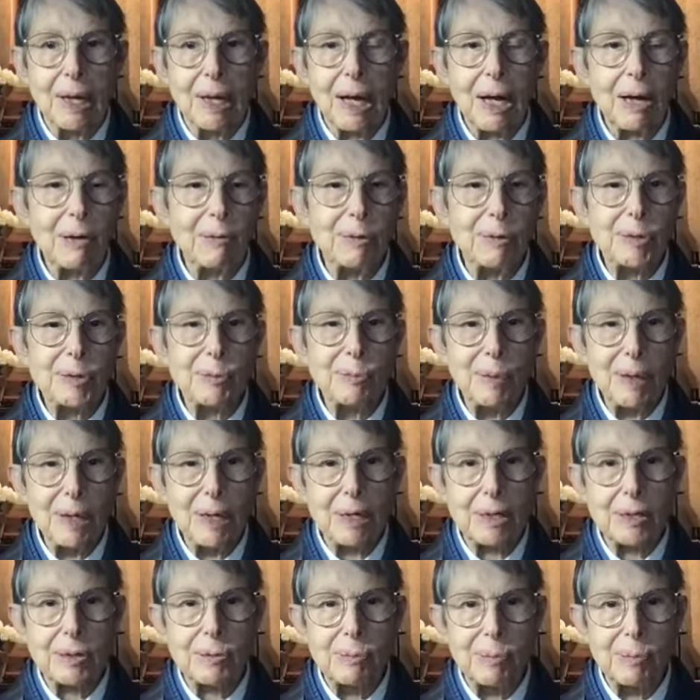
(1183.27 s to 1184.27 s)
Irish
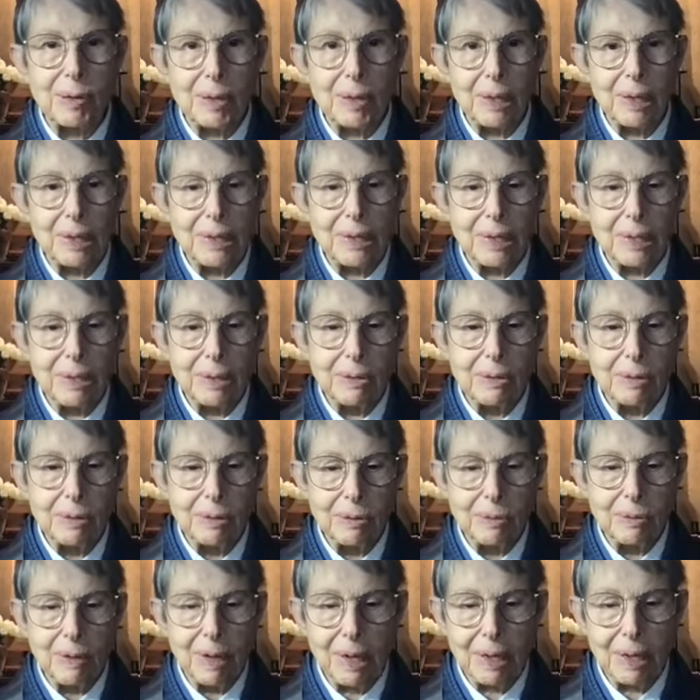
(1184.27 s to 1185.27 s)
wakes, where they
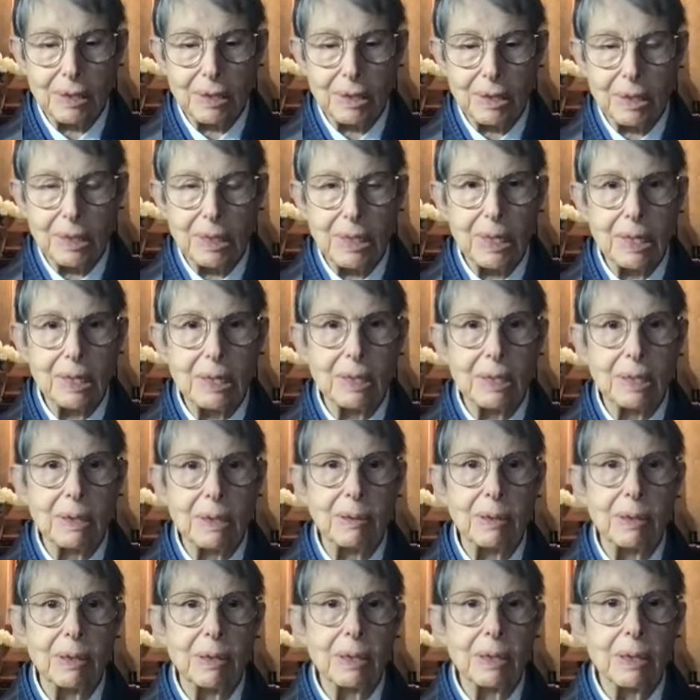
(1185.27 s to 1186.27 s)
do actually take
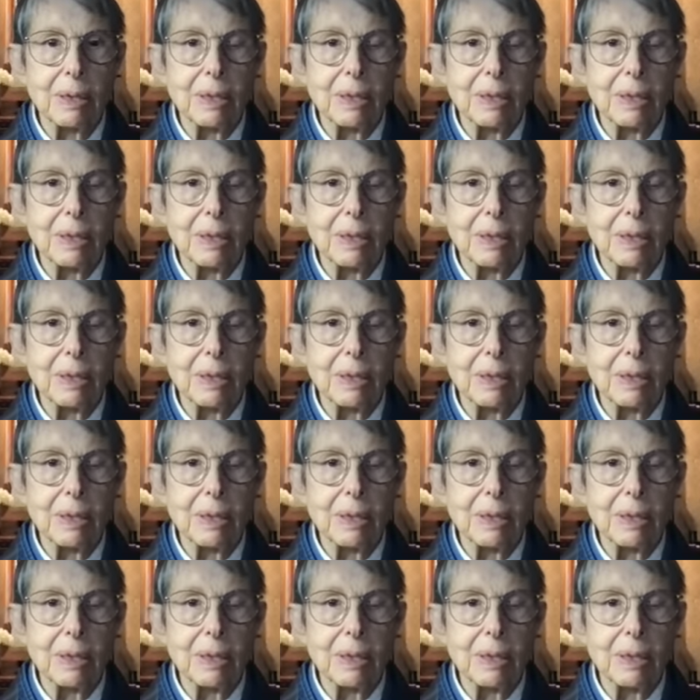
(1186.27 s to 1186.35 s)
the